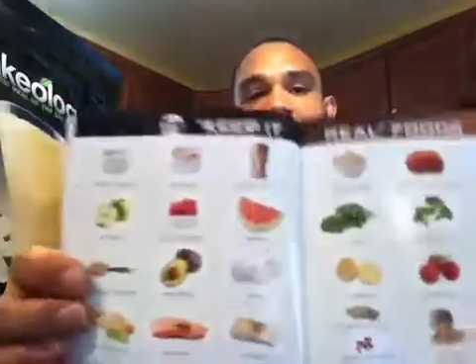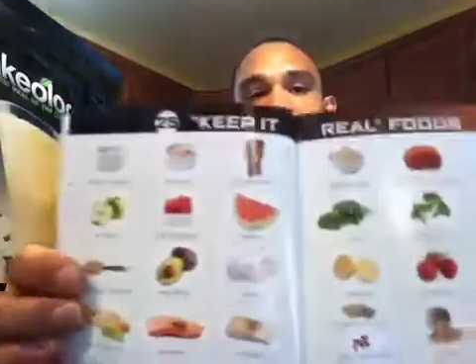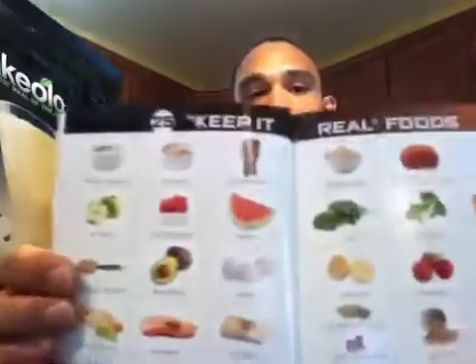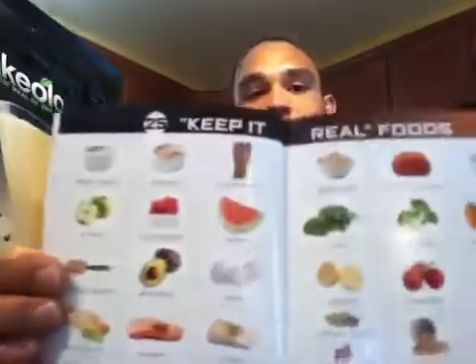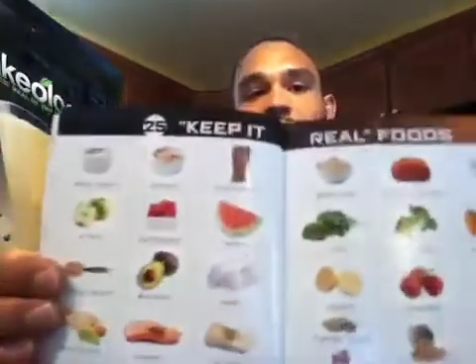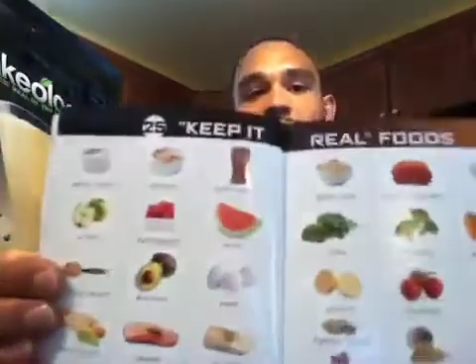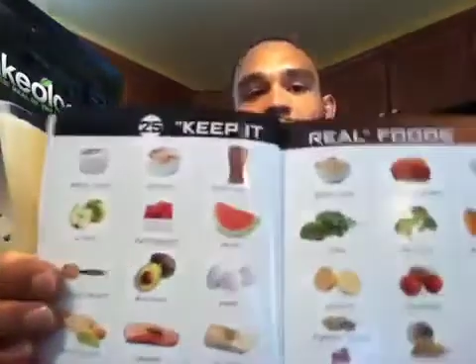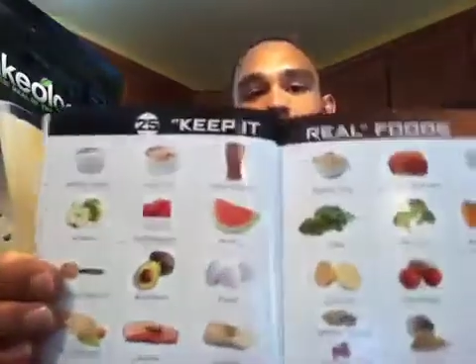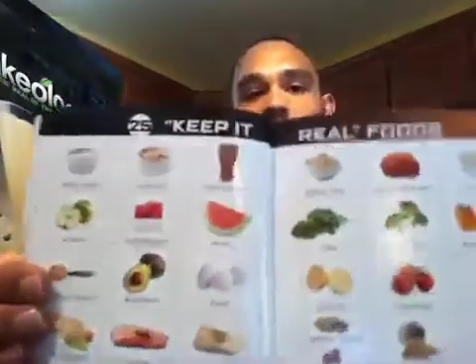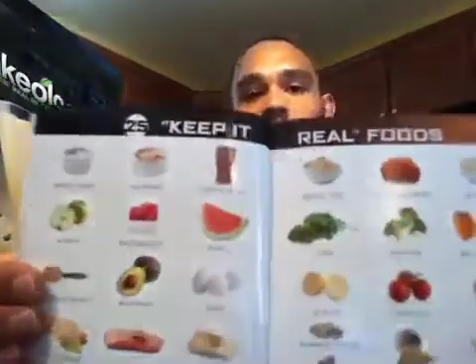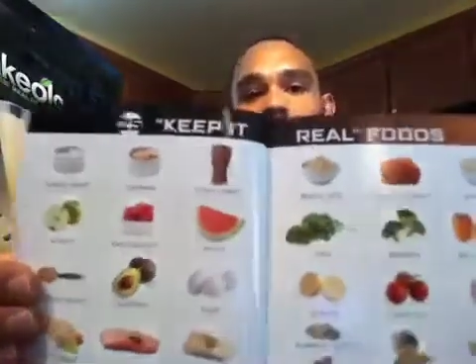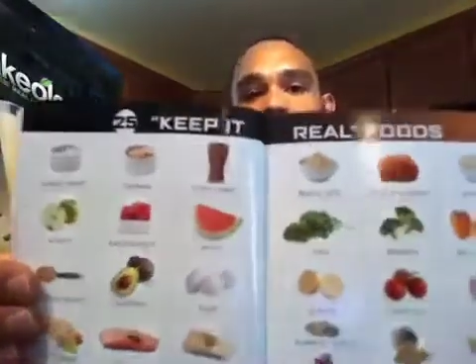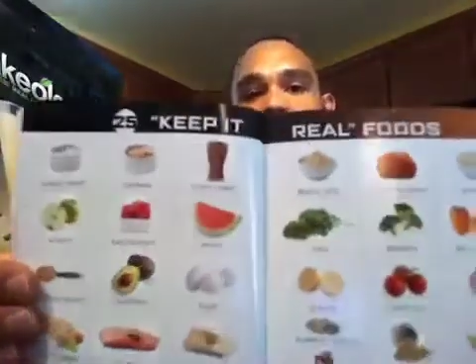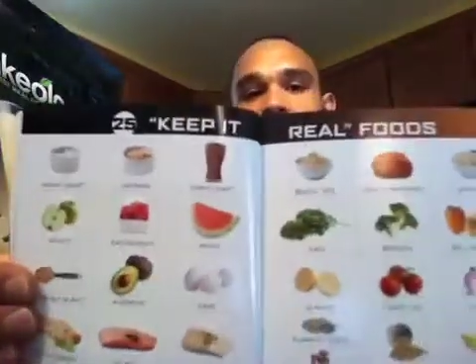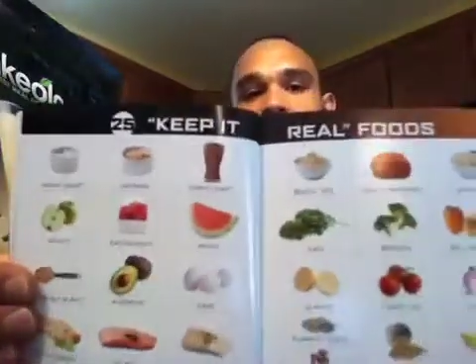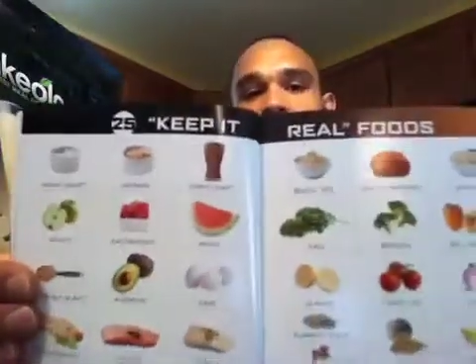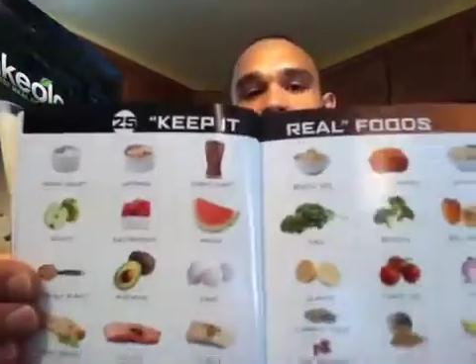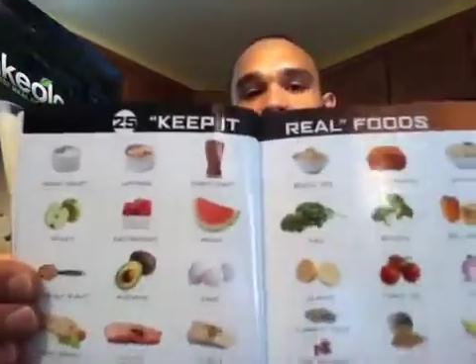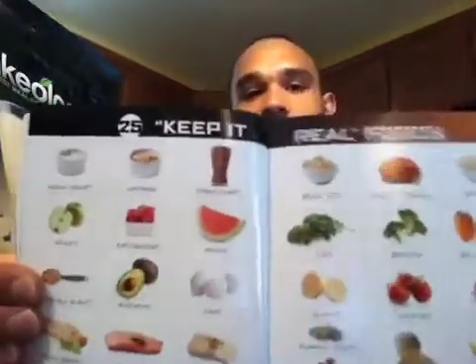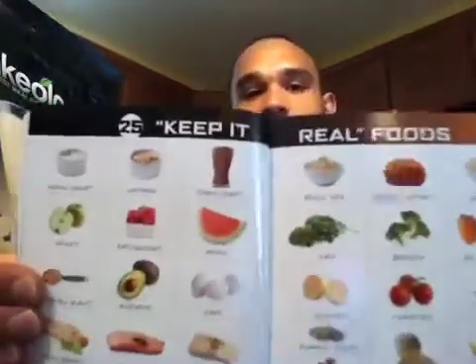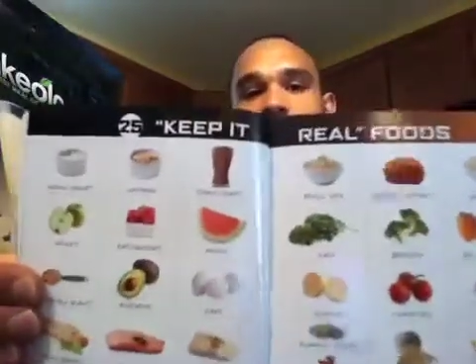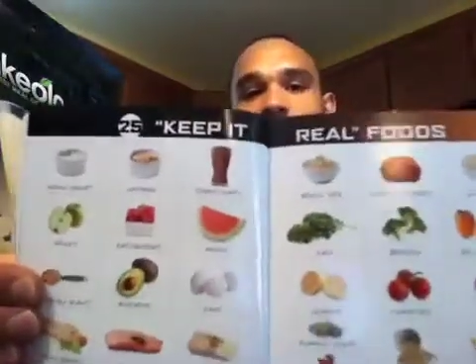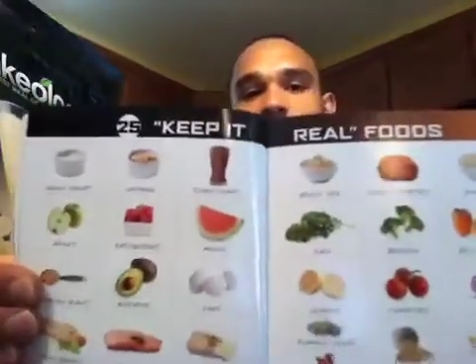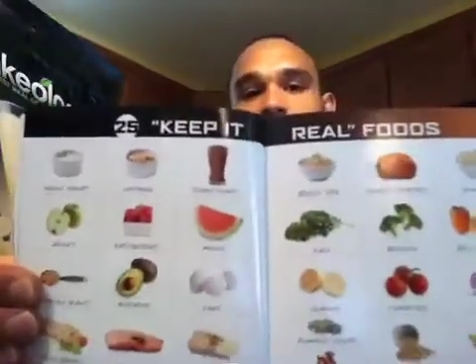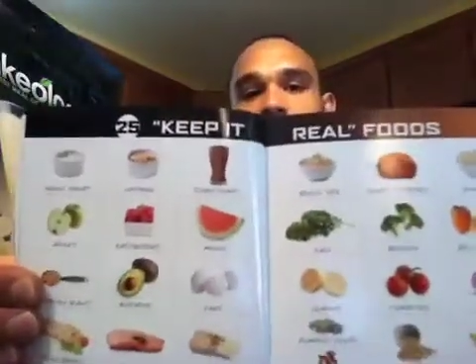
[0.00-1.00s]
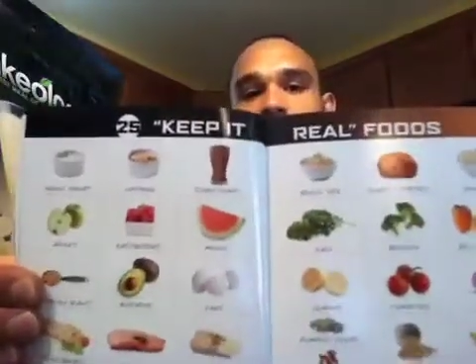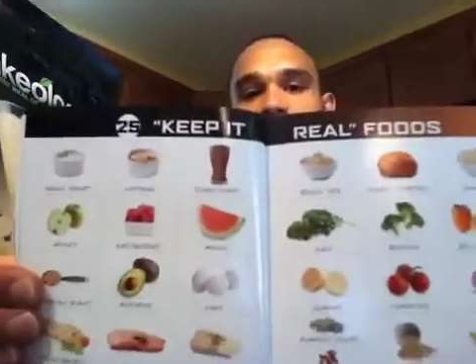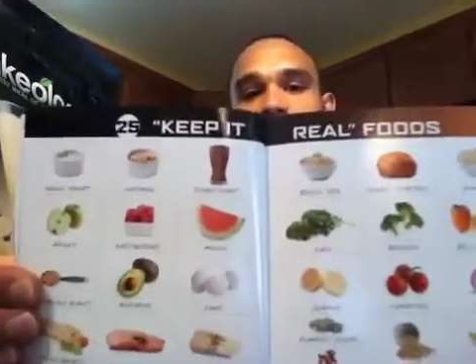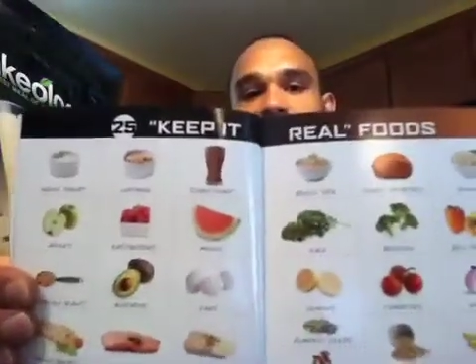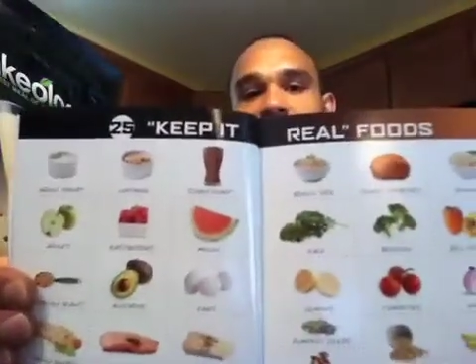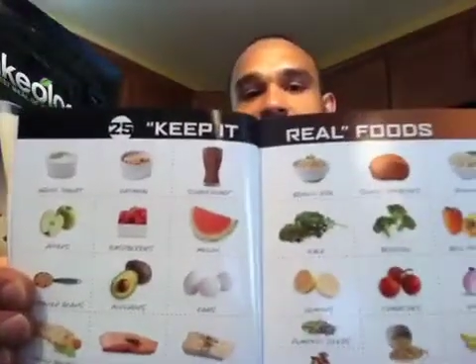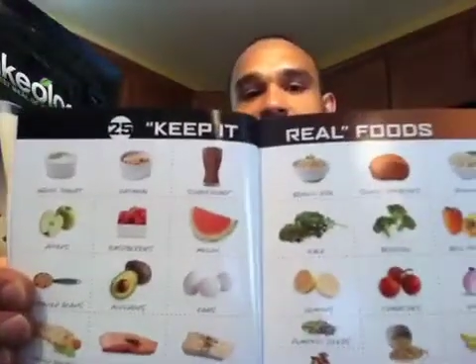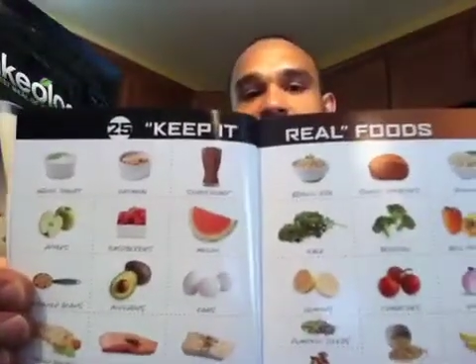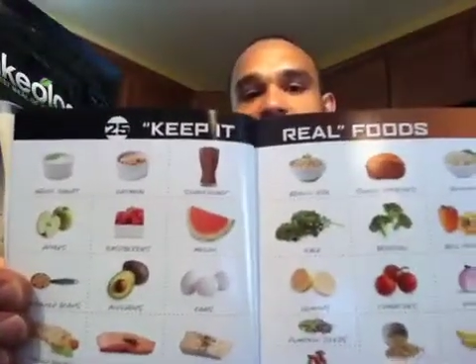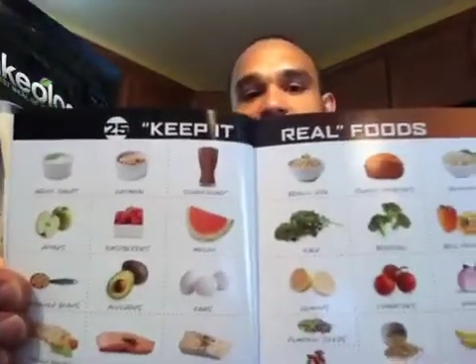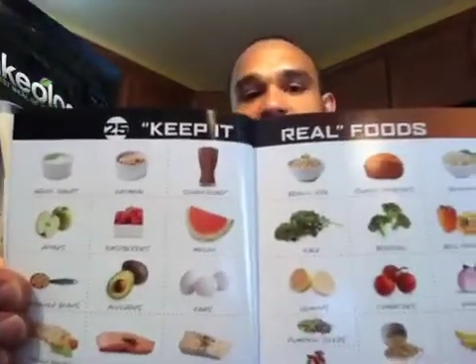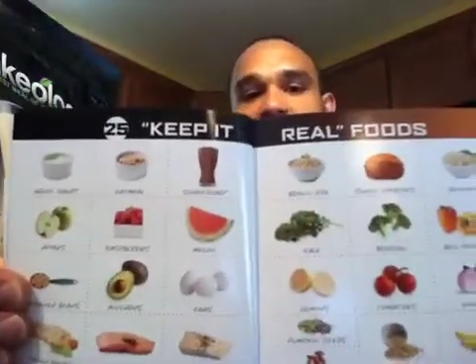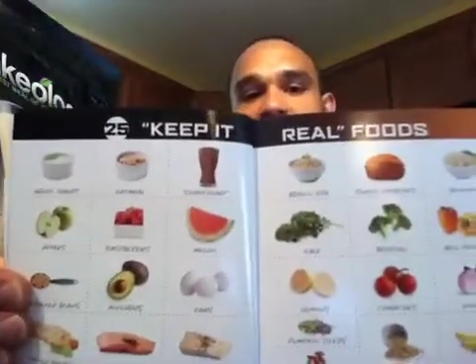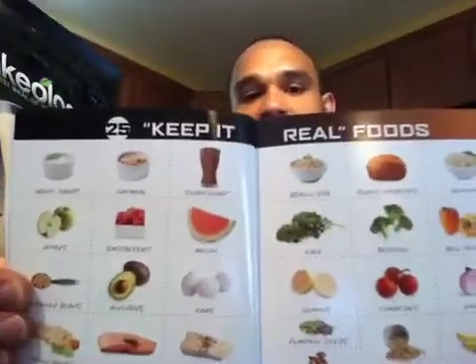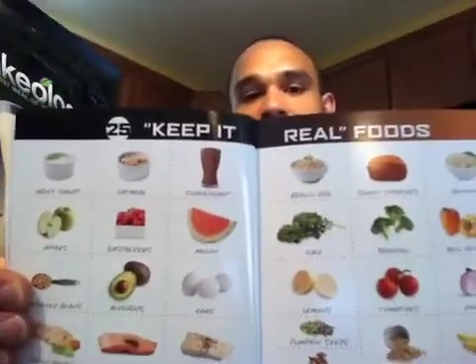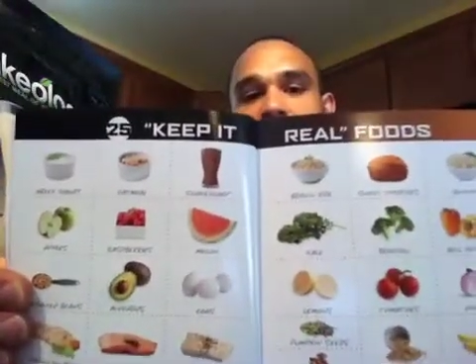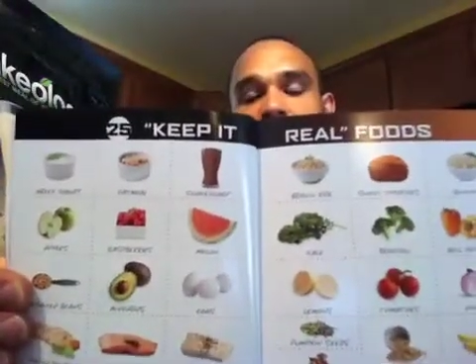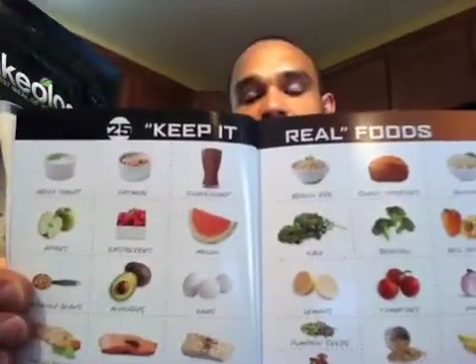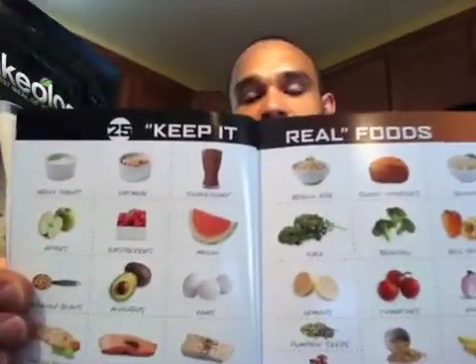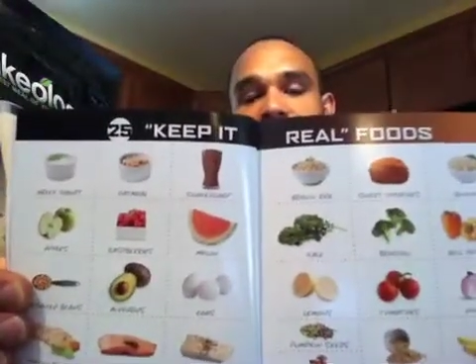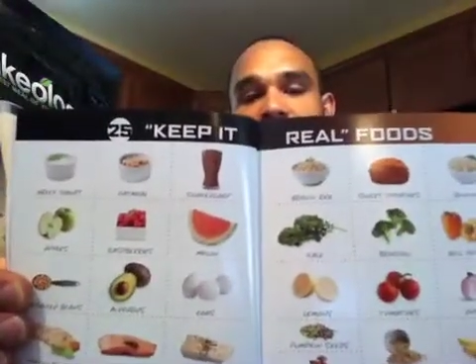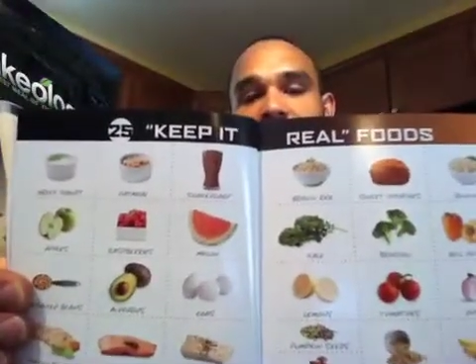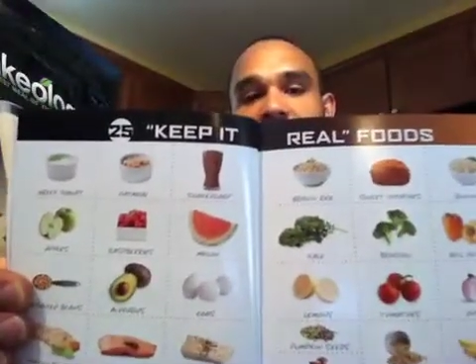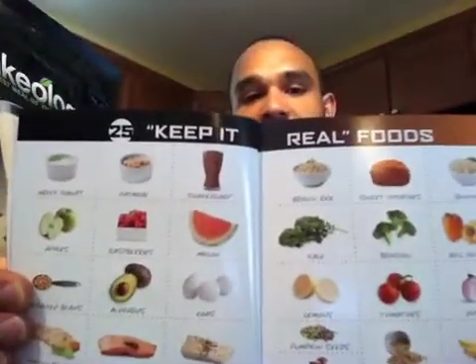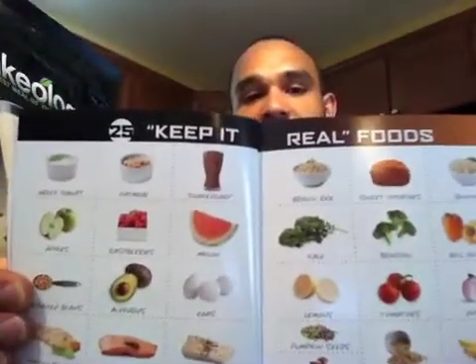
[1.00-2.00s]
keep it real foods that are
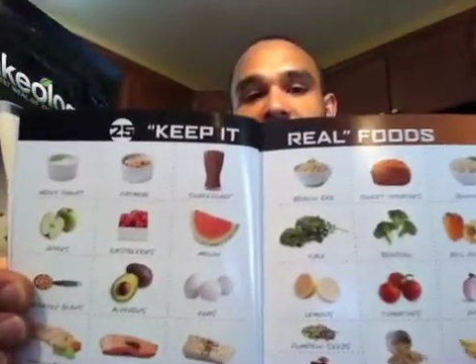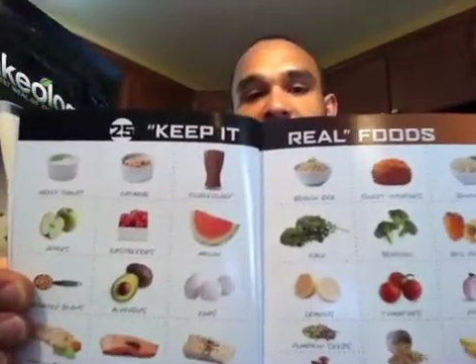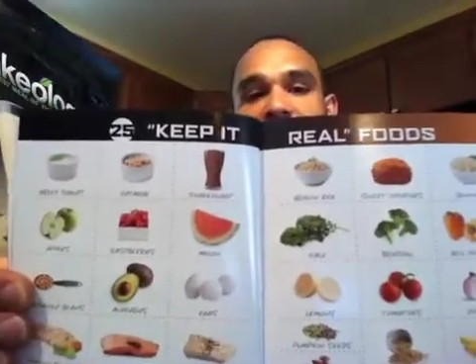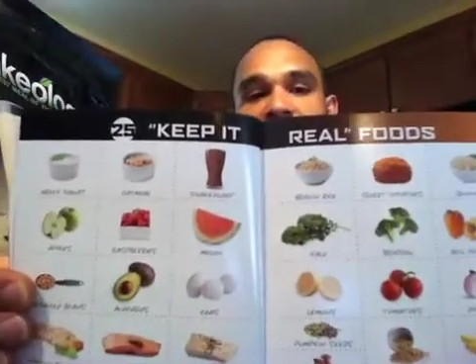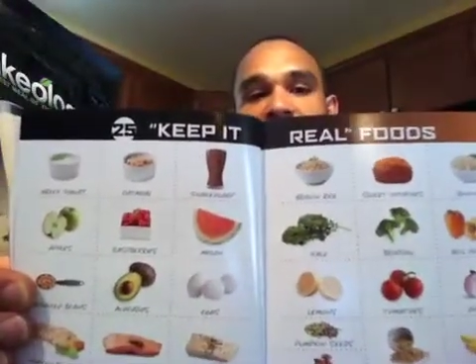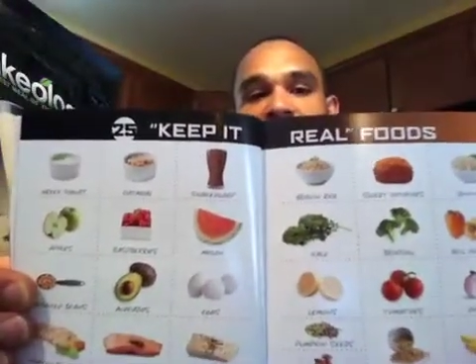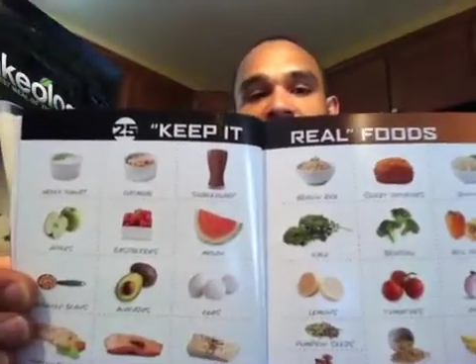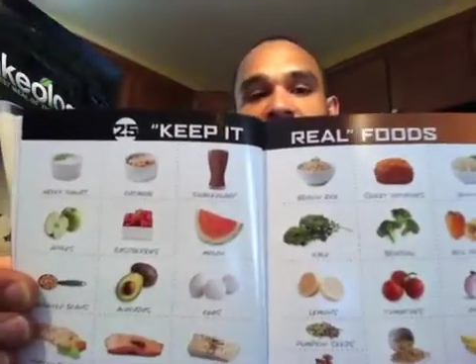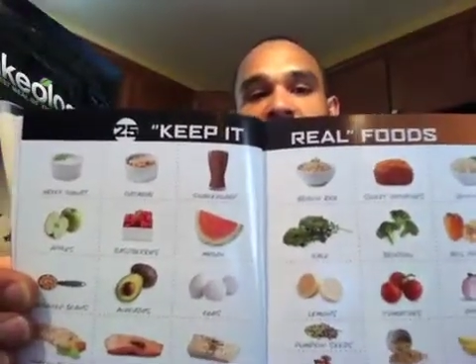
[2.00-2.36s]
explained.